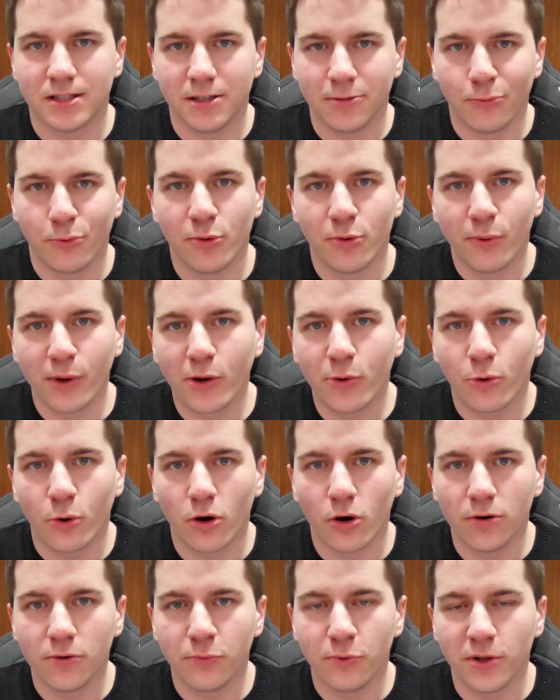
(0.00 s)
it will
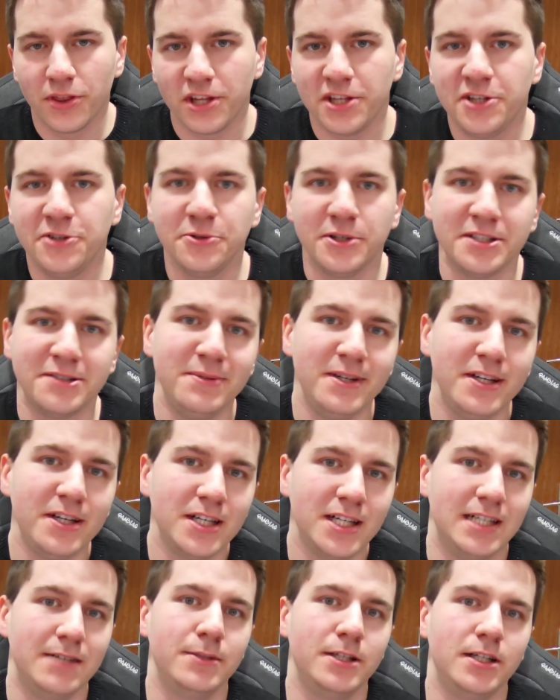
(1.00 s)
record with the USB
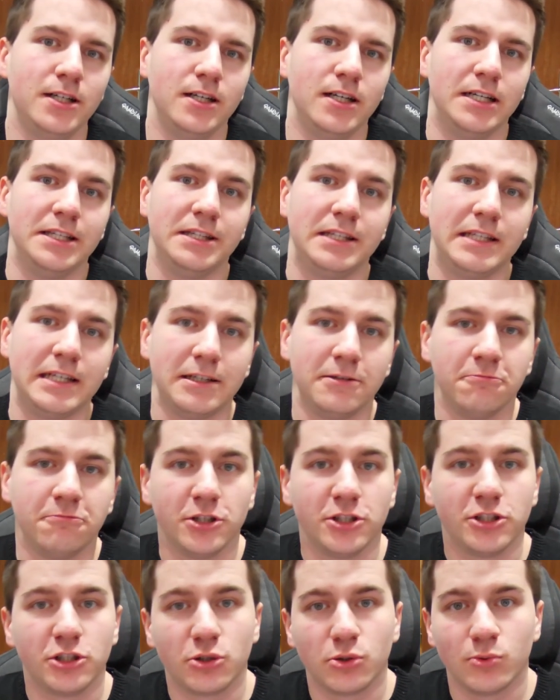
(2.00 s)
camera and then
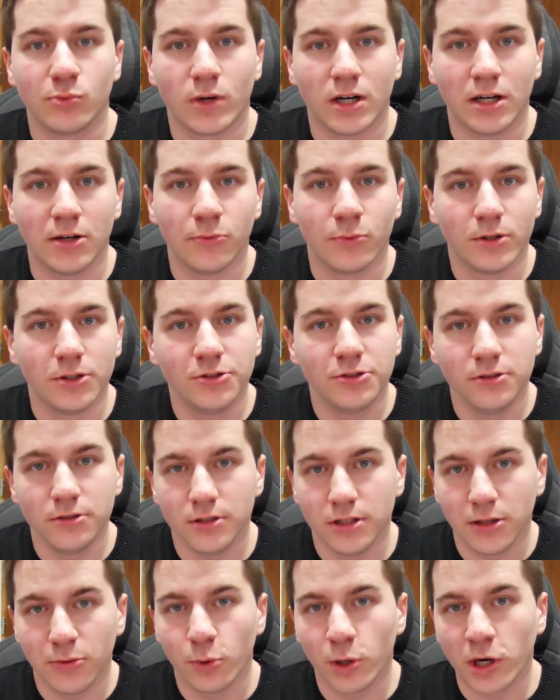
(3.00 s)
which one would
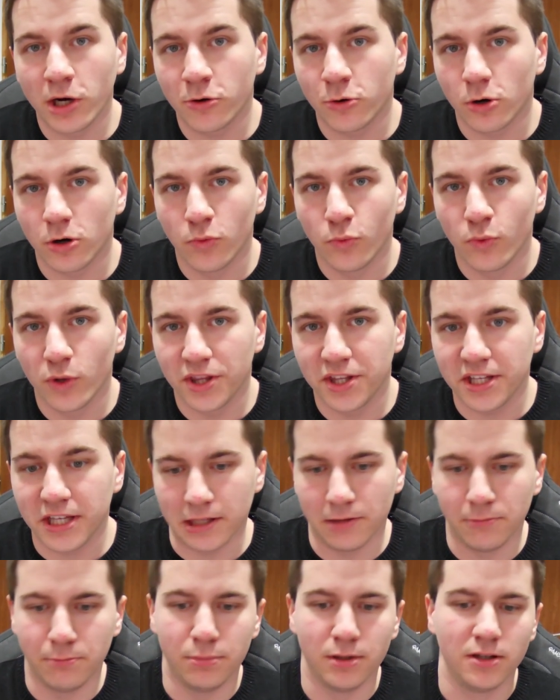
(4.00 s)
it record with the
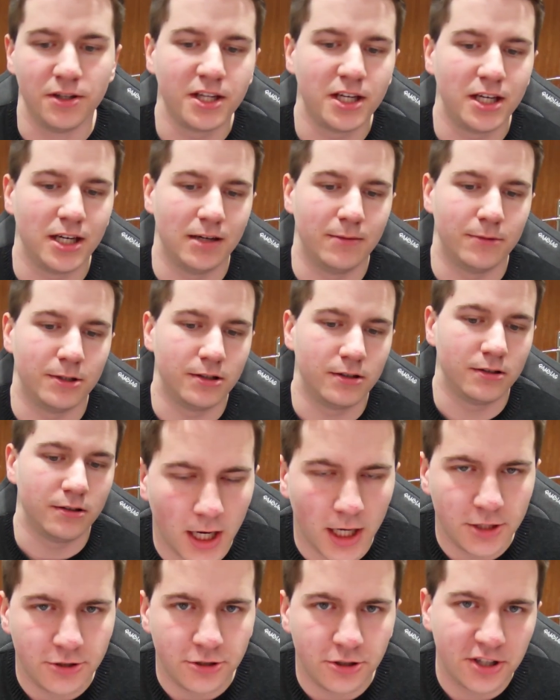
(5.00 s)
inbuilt camera.
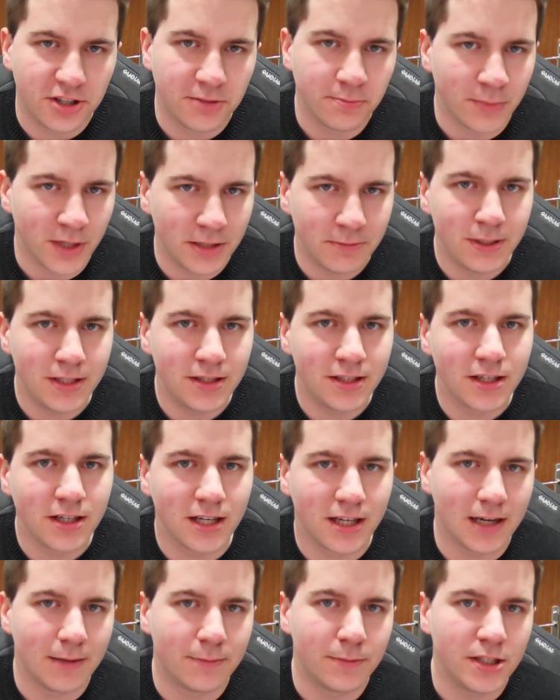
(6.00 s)
I thought it might be the
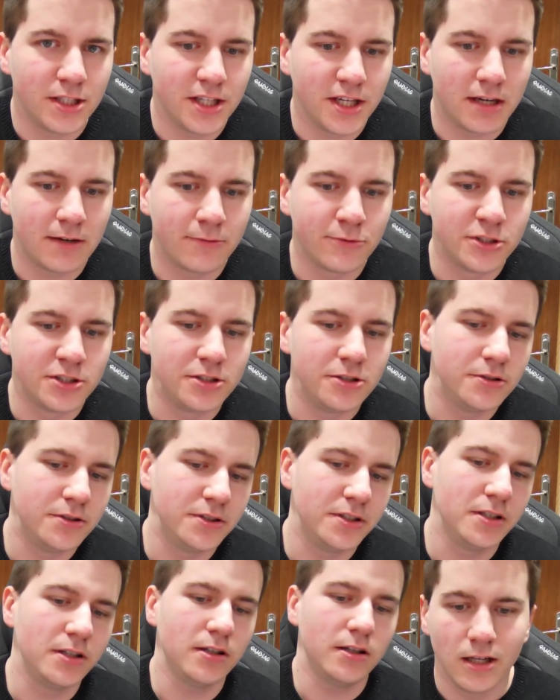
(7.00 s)
camera that I was
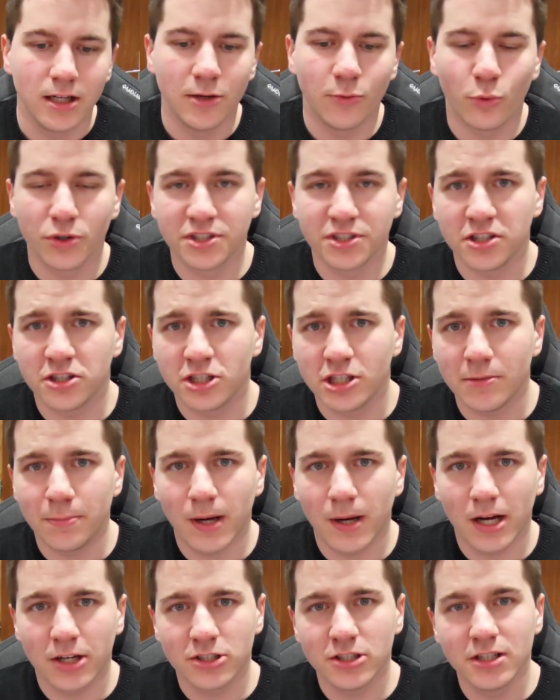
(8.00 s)
using. It was a cheap
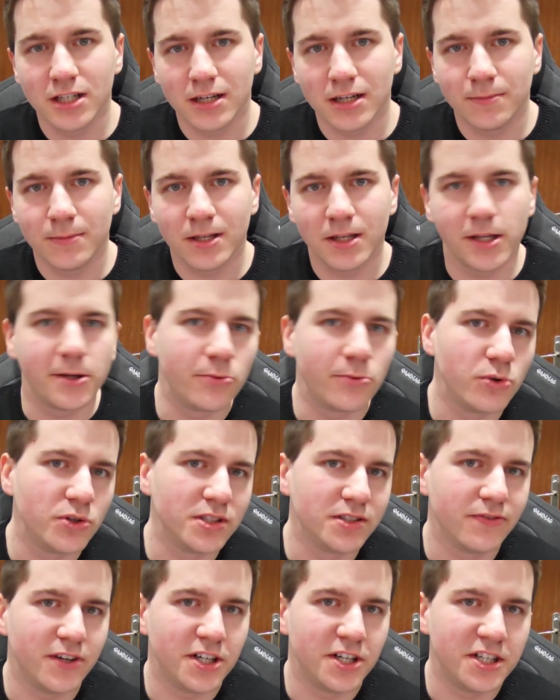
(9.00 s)
action camera that
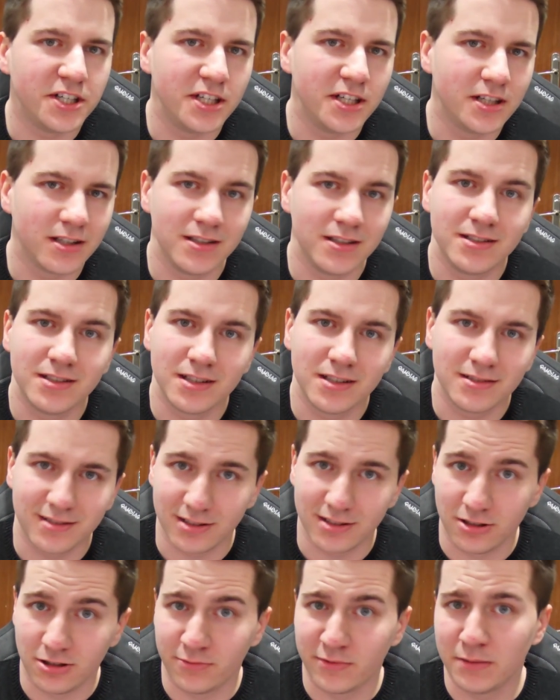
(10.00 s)
was very
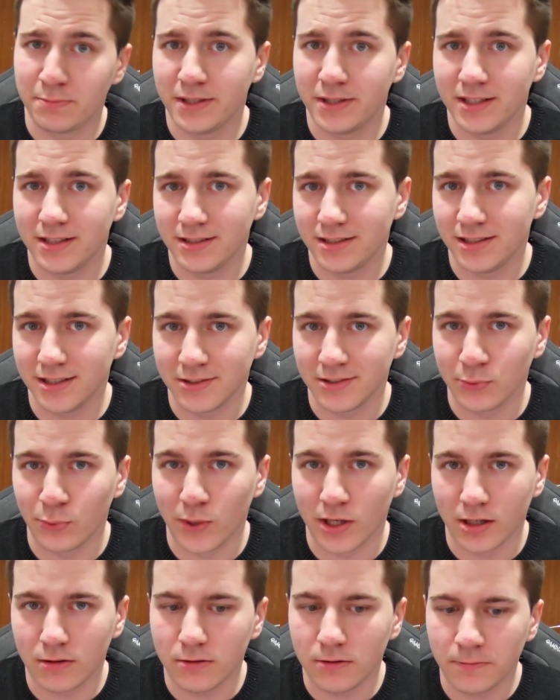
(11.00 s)
inconsistent on my PC as
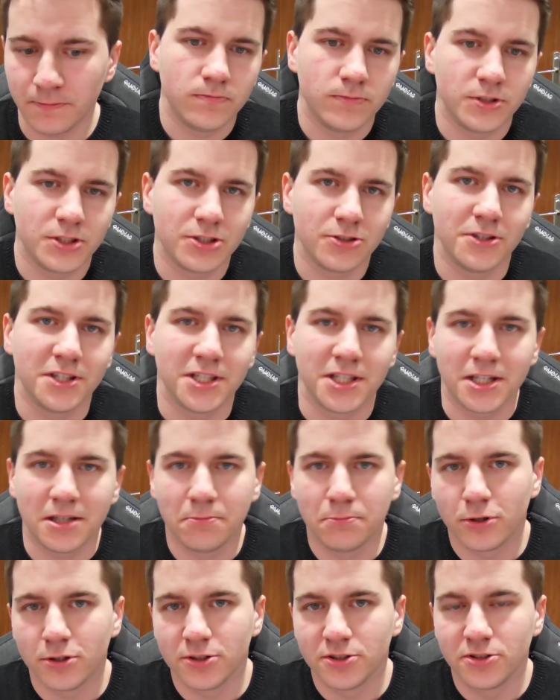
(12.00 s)
well. So then I
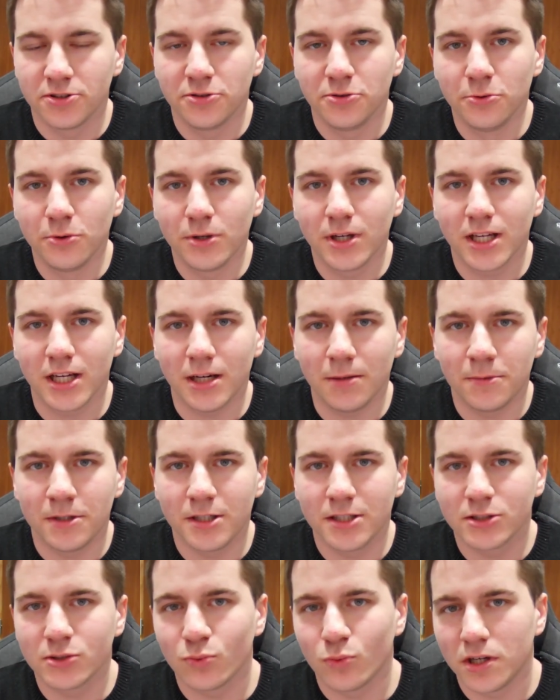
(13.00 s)
bought two
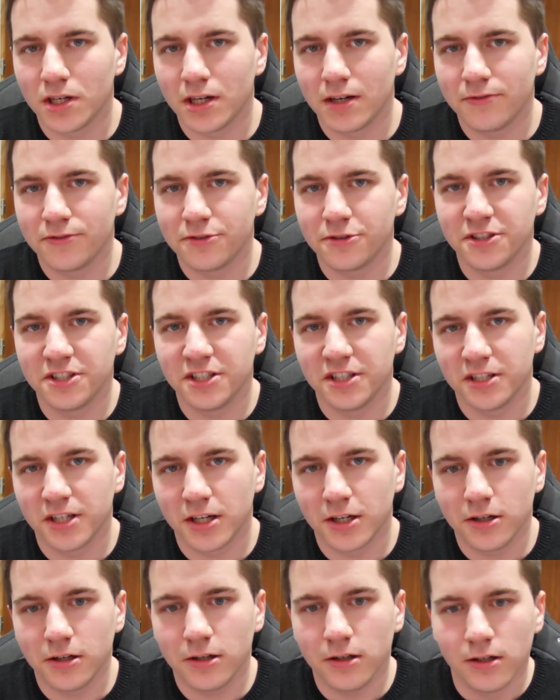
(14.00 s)
cameras, one after the
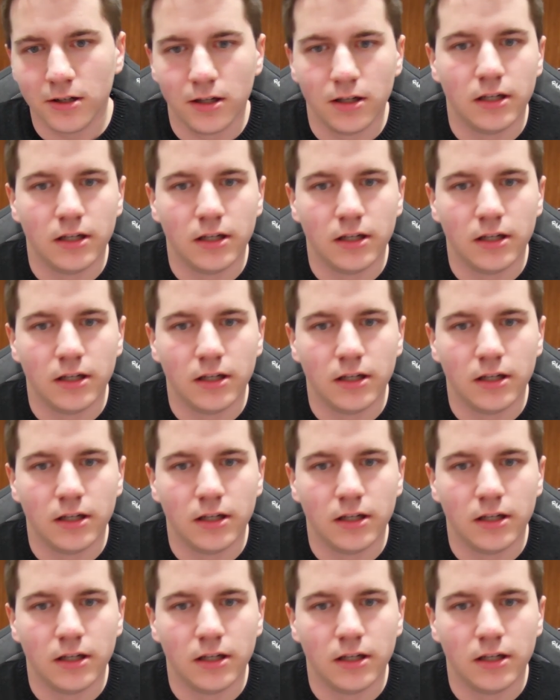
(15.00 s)
other,